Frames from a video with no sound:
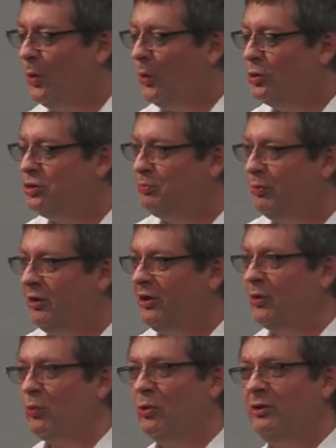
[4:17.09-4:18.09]
Would you put it
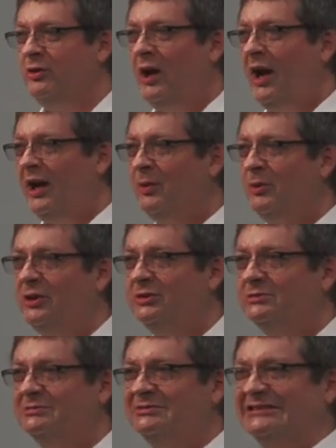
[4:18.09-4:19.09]
in a Word document?
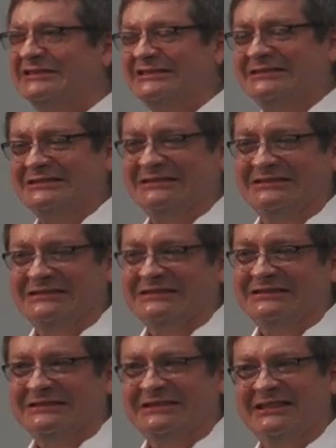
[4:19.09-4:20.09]

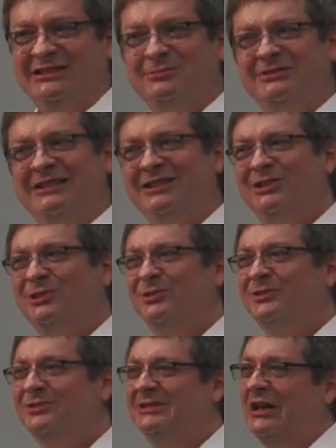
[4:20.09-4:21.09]
I don't
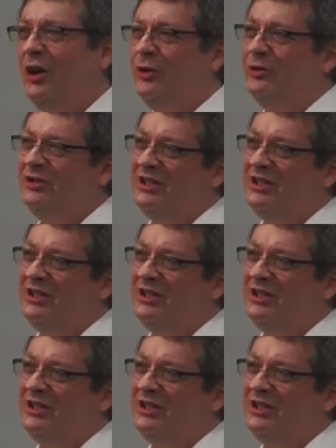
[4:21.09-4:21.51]
know, 100